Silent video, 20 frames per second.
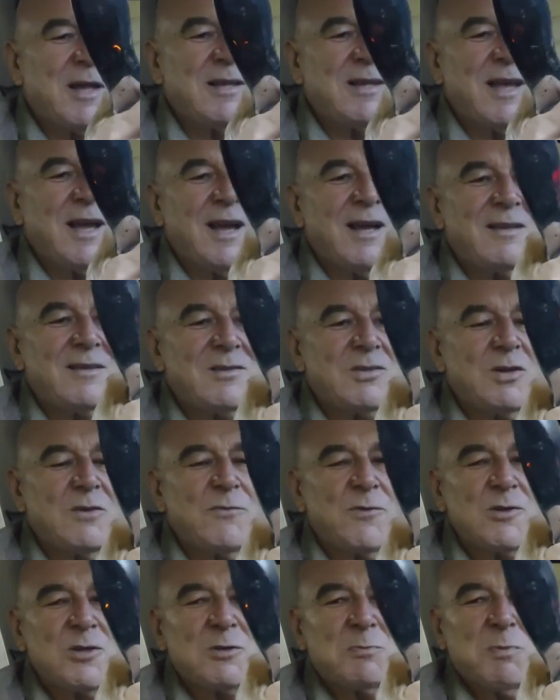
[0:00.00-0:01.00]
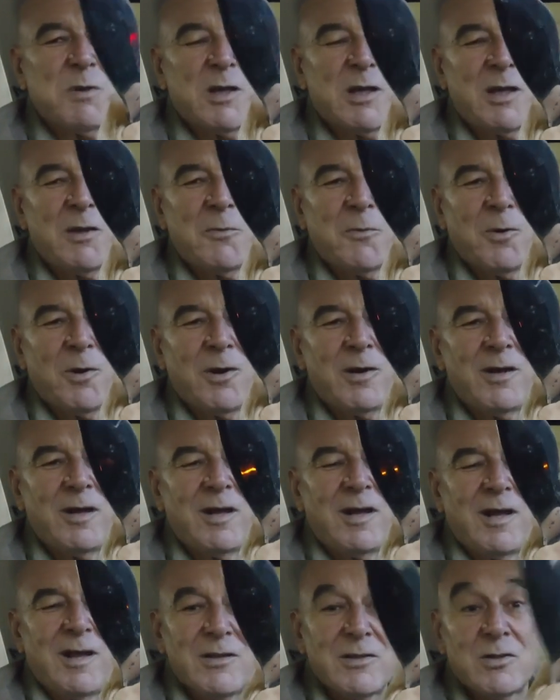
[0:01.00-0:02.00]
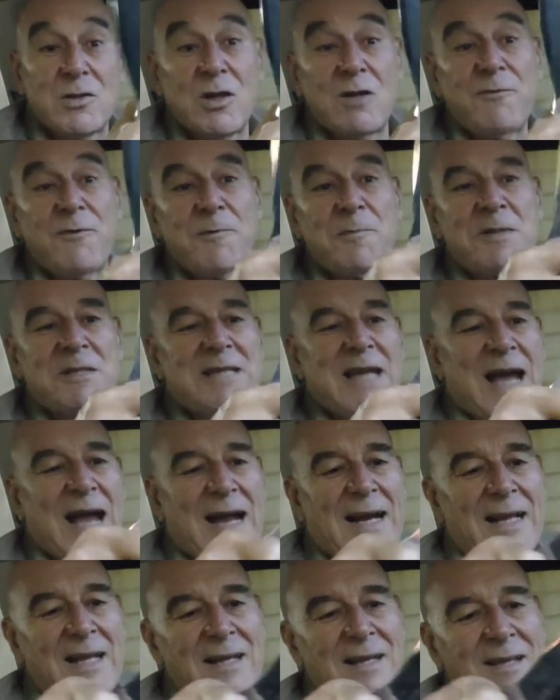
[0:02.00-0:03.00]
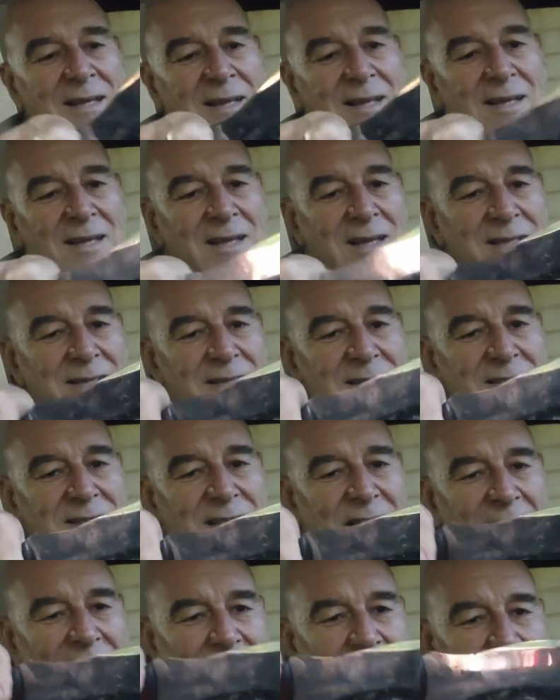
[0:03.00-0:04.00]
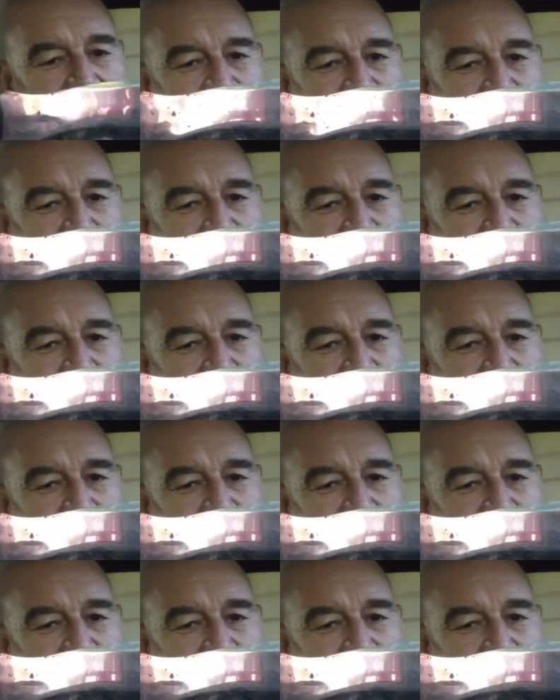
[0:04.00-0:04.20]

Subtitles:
like that. It's good for splitting wood. It's good for batoning. It's a solid